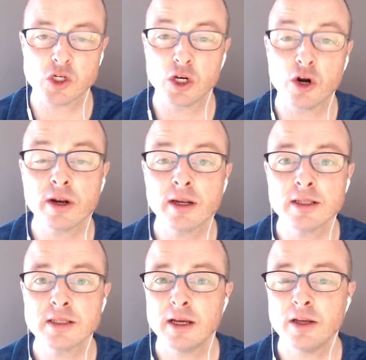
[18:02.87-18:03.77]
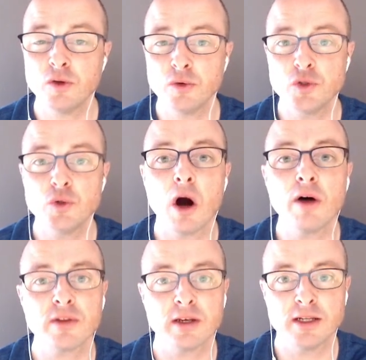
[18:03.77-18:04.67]
learning needs, you do
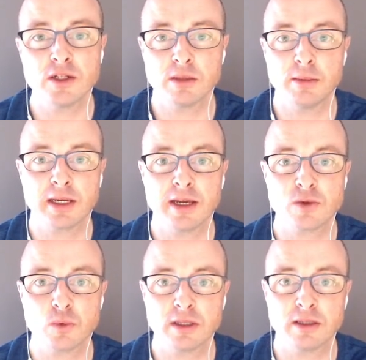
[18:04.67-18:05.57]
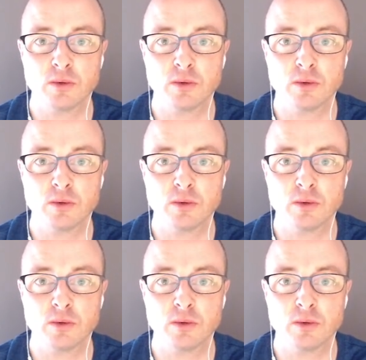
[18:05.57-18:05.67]
often need to communicate with